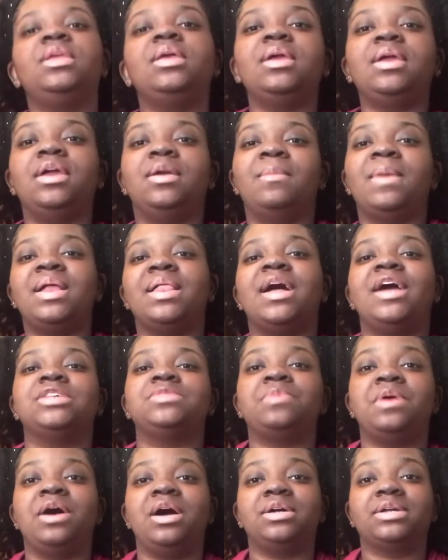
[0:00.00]
in my
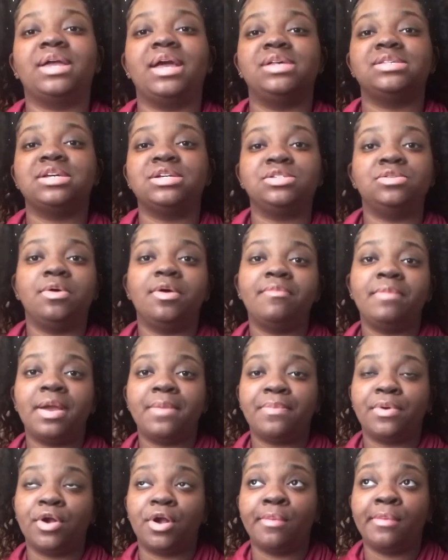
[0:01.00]
last podcast. I do have my
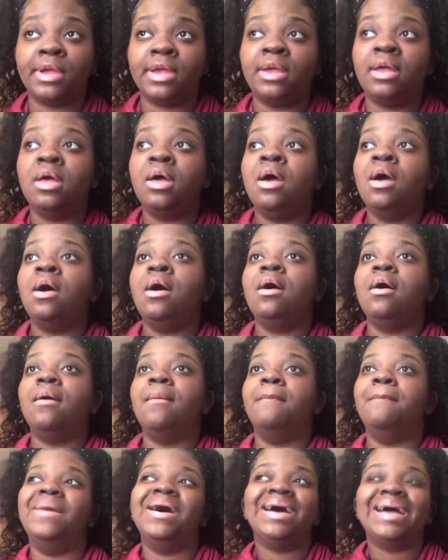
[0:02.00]
permit,
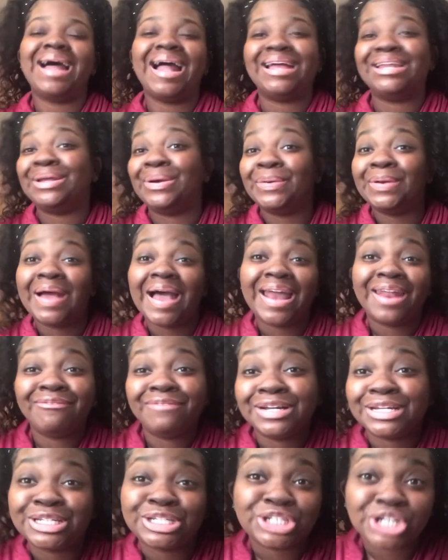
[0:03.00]
but I don't know how to
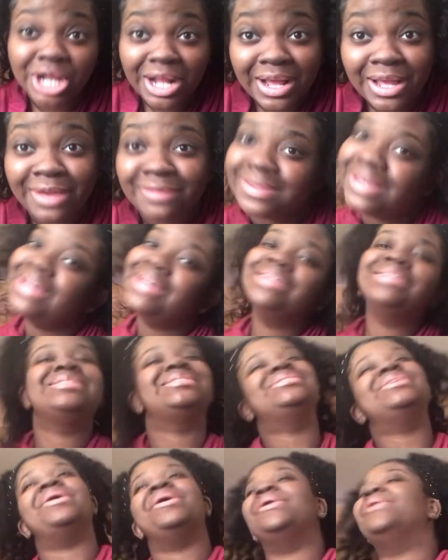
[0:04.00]
fucking drive.
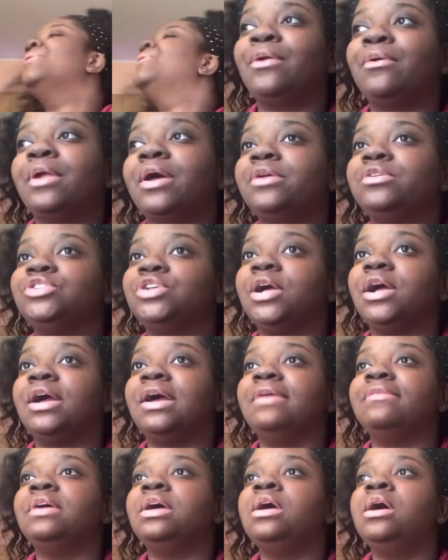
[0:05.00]
So I
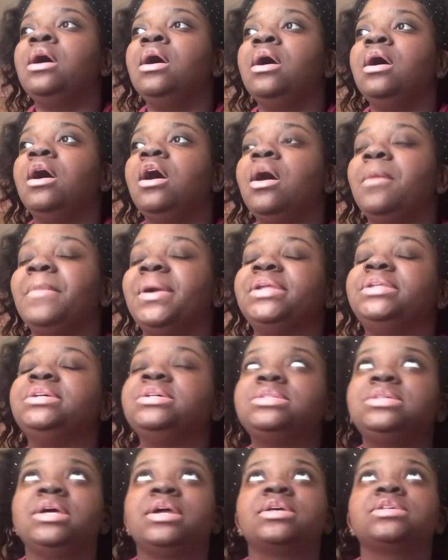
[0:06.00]
drive. I
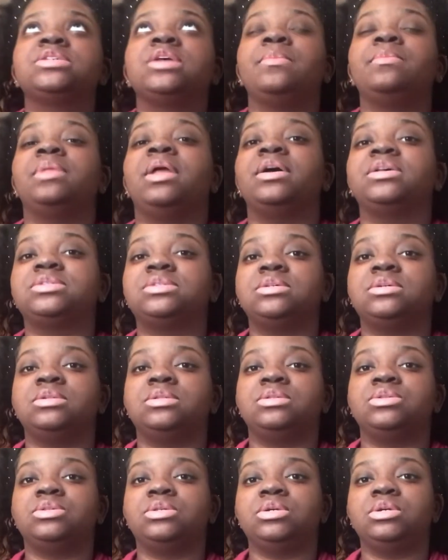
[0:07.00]
did take some
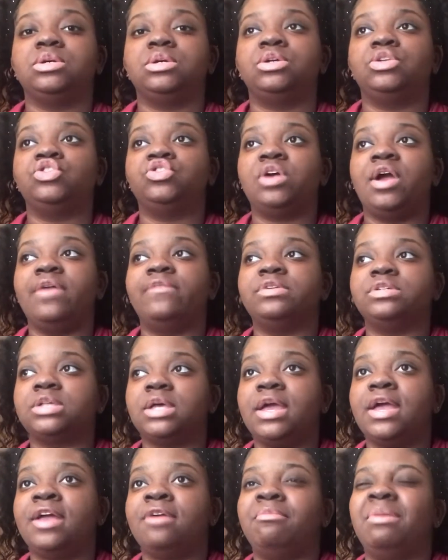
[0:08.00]
lessons in driver's
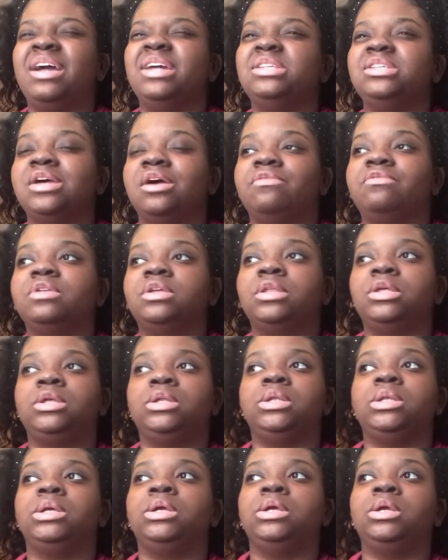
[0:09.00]
ed, but I definitely
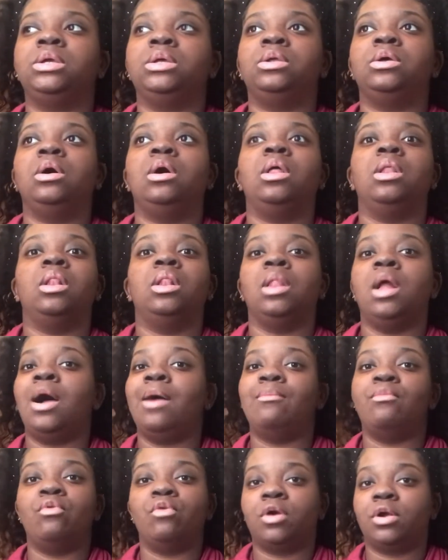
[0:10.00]
need a
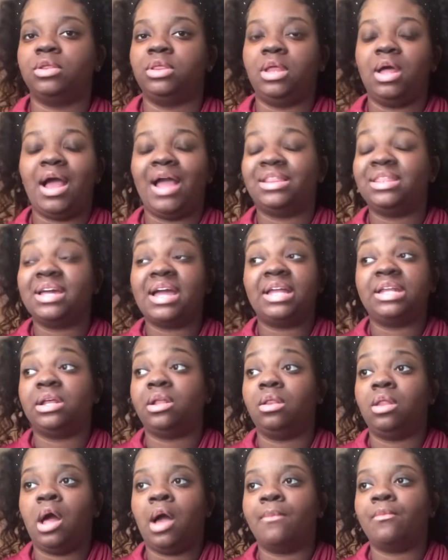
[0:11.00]
lot more. I think I need a
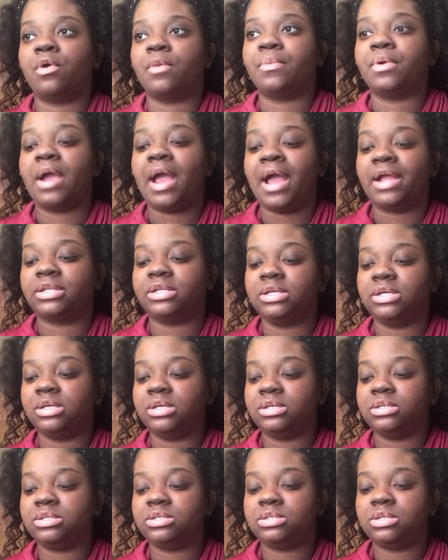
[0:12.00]
lot more
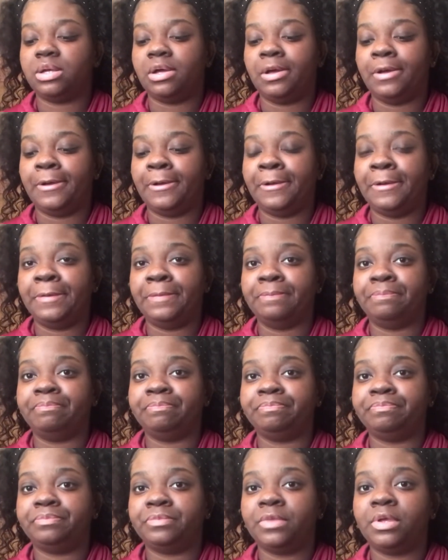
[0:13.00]
practice.
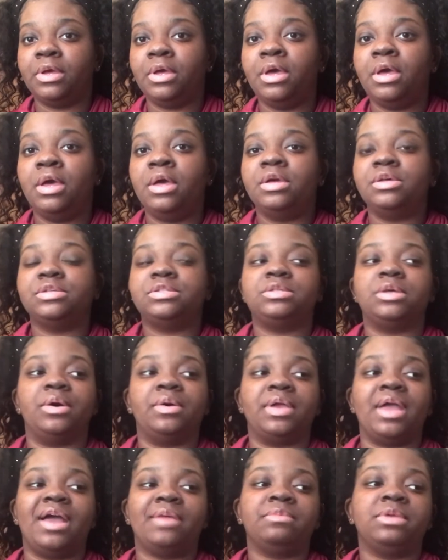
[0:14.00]
So
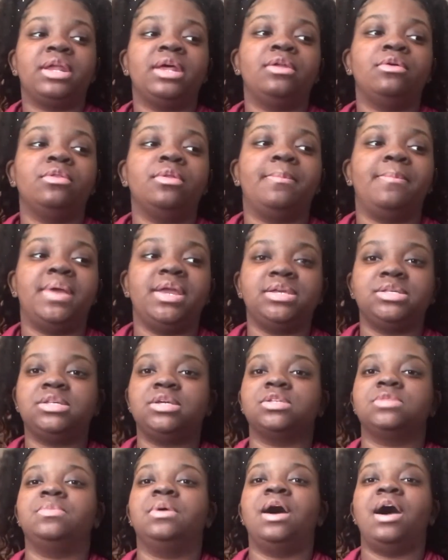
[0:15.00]
yeah, I mean, I know the
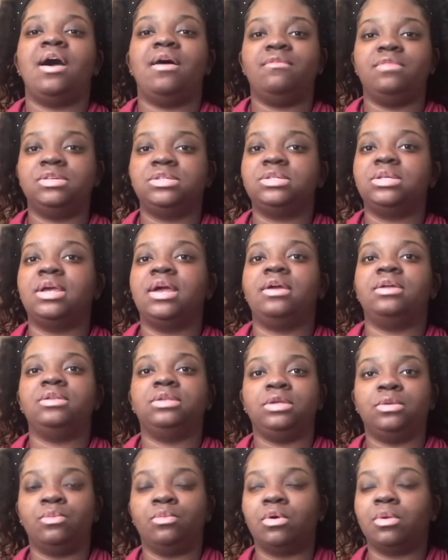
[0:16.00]
basics, but obviously I
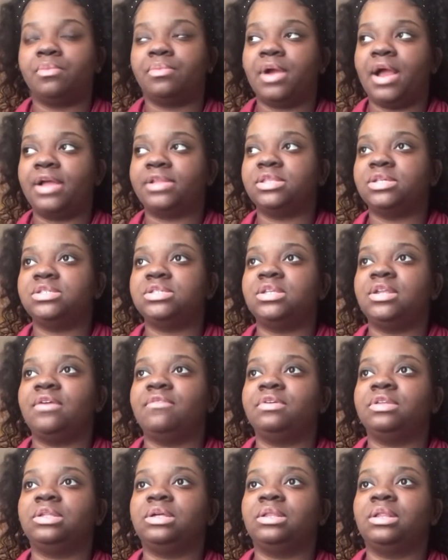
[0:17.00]
need more practice and
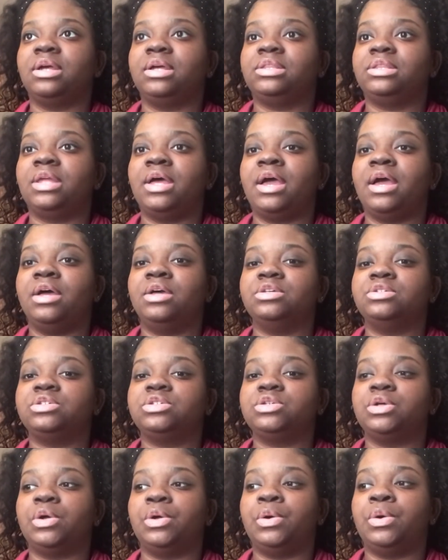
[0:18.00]
everything like that.
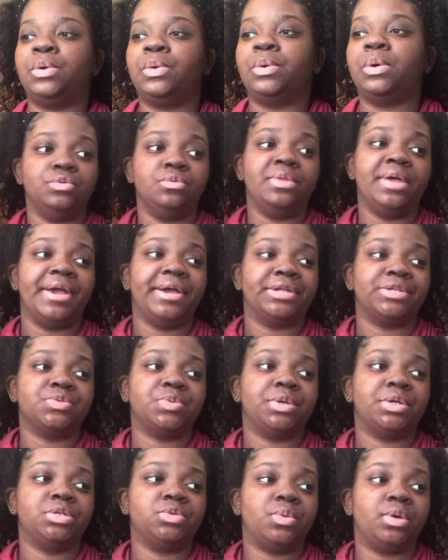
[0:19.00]
So that in
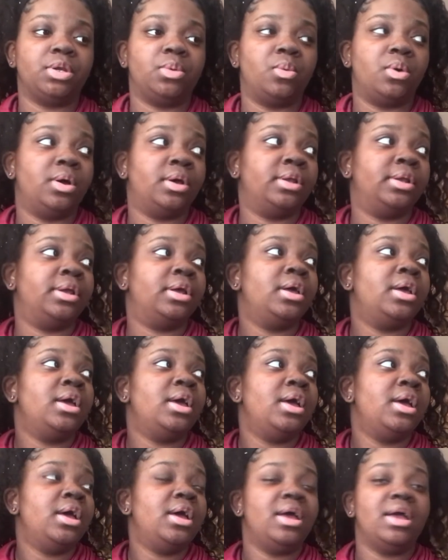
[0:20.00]
2021
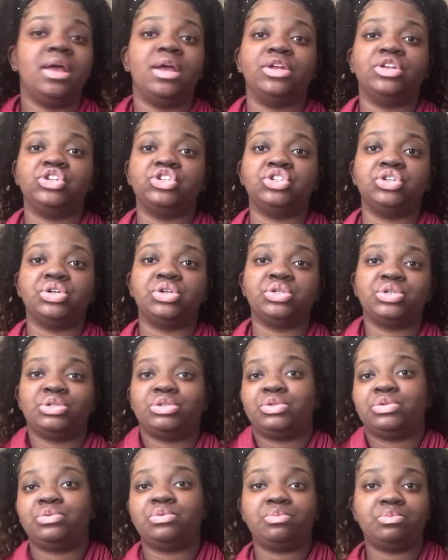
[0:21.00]
and
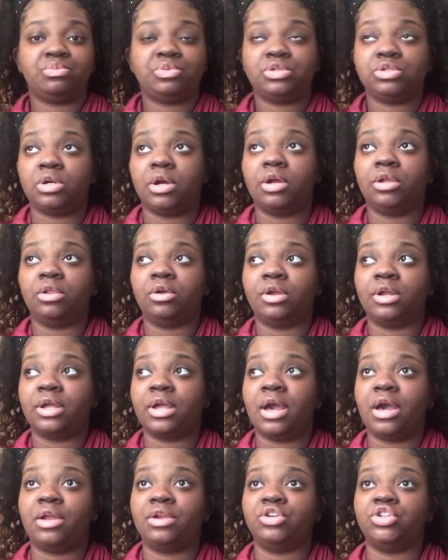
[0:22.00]
just start learning
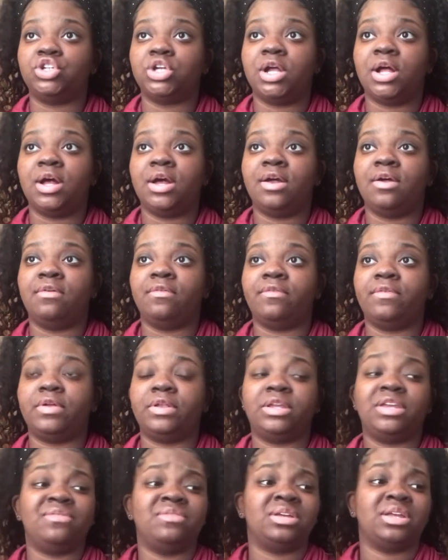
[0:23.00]
how to drive
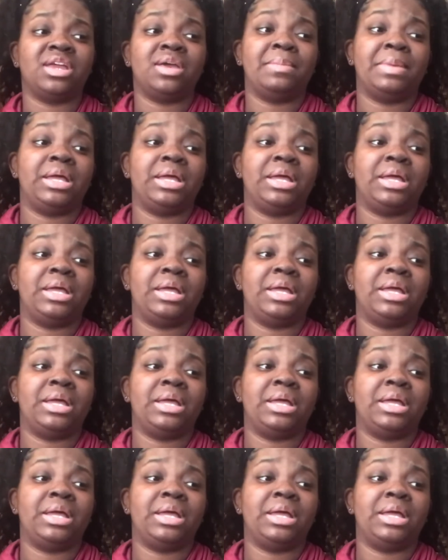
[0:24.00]
and even get my